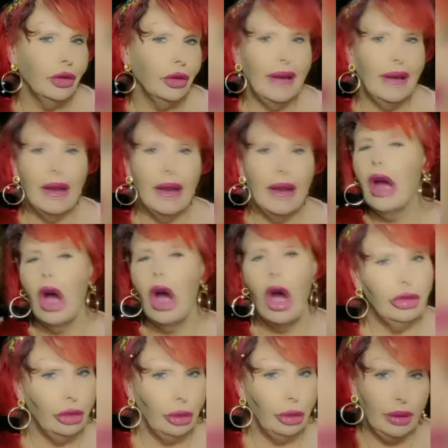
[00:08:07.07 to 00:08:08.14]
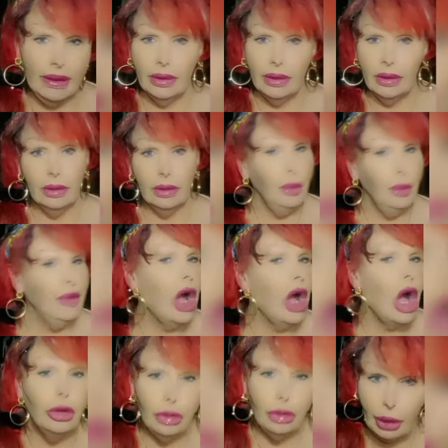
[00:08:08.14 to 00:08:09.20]
We all do it. We all do
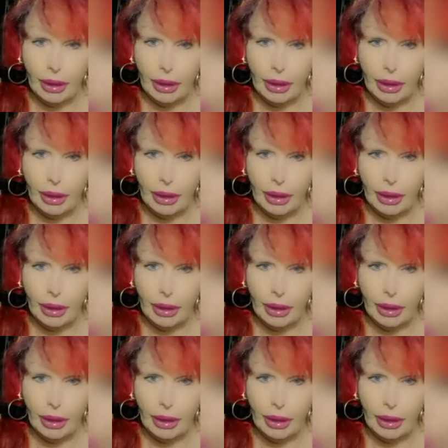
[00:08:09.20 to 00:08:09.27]
it.